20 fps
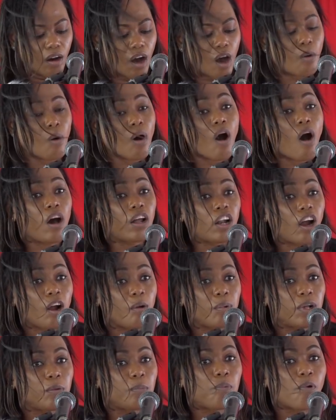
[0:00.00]
Our
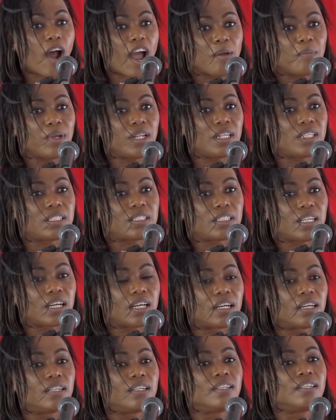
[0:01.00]
Honorable Prime
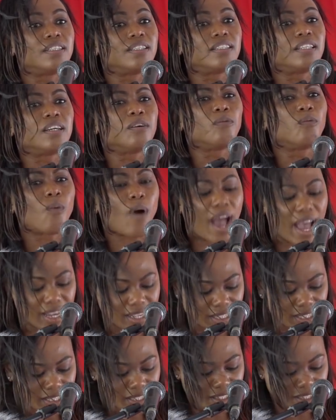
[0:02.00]
Minister, the
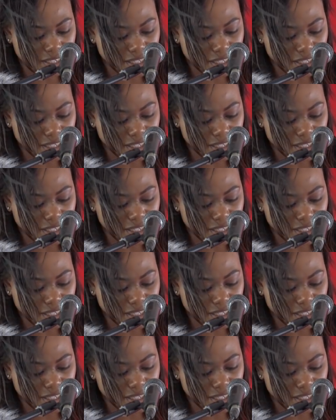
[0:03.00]
wise